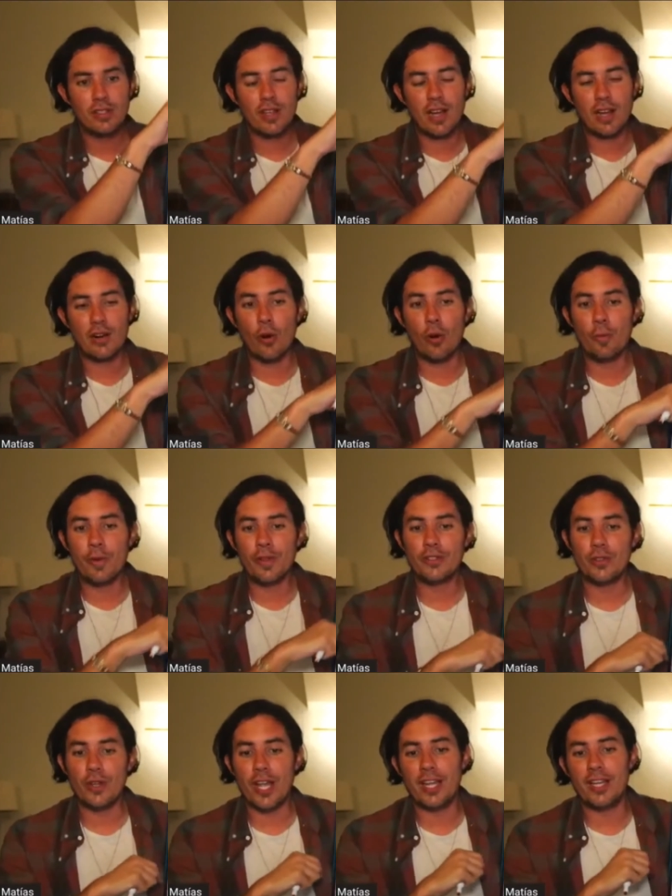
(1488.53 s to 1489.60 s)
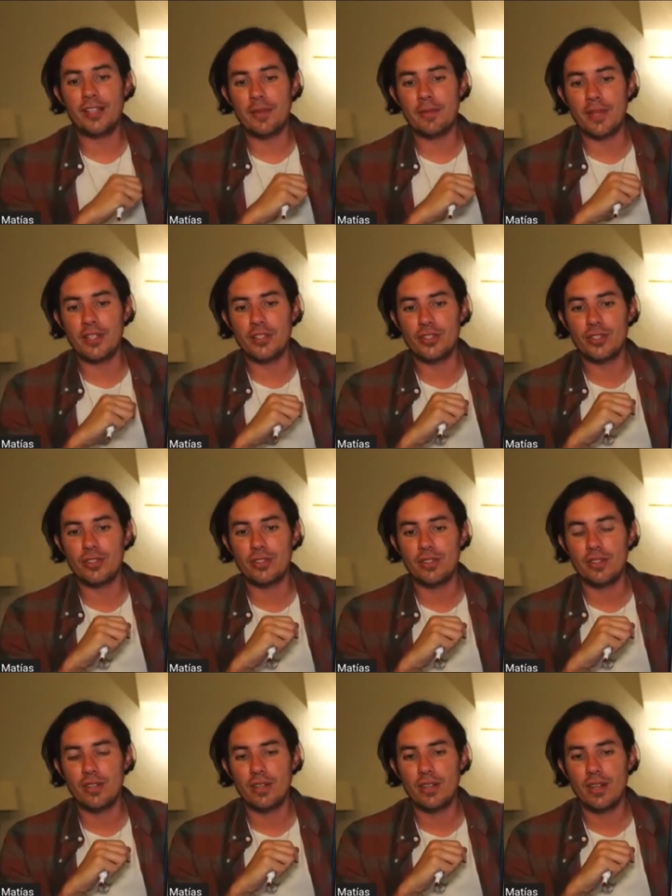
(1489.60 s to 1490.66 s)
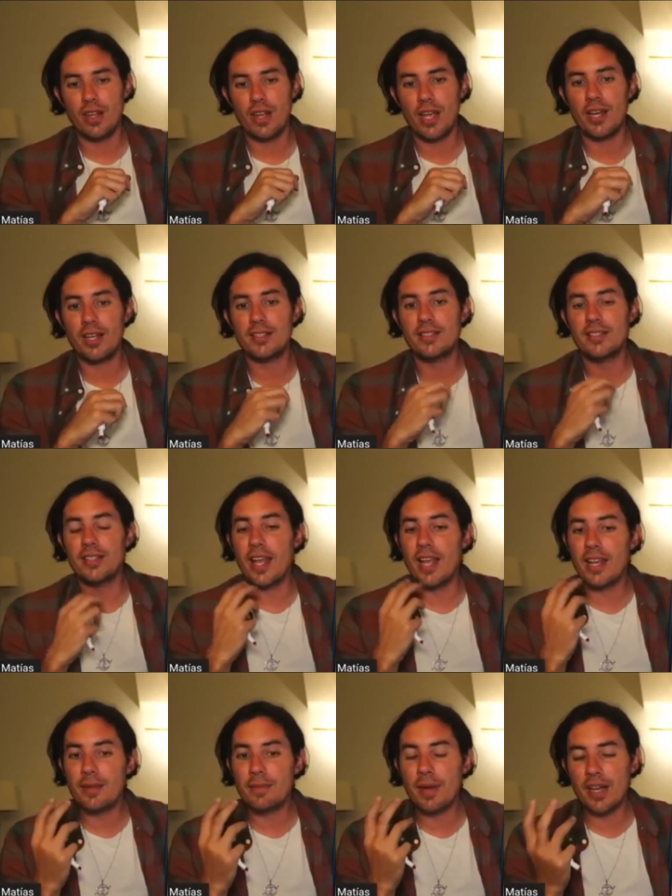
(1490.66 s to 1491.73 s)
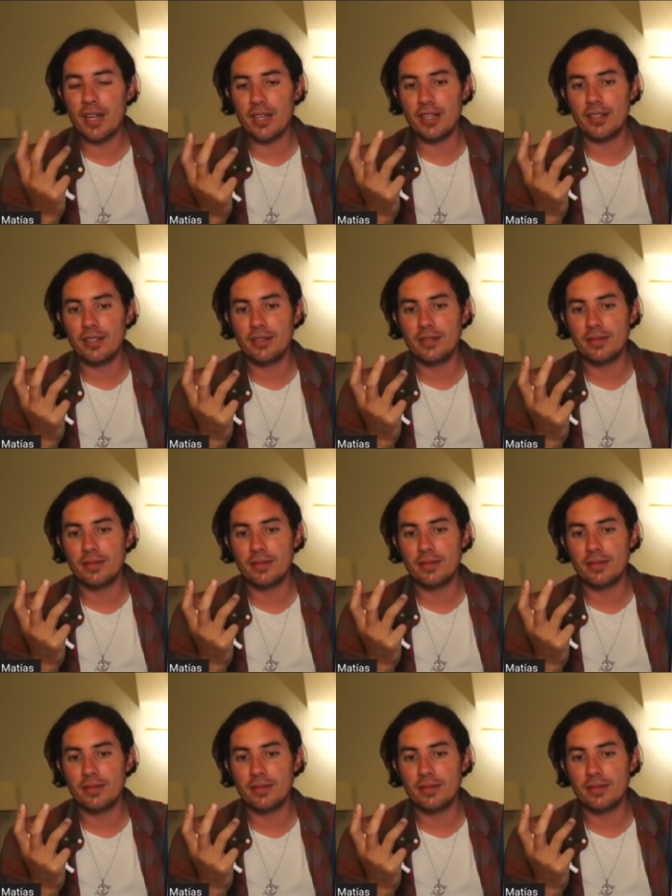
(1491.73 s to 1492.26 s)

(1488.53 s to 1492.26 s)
are open to any dimension. And as in anybody,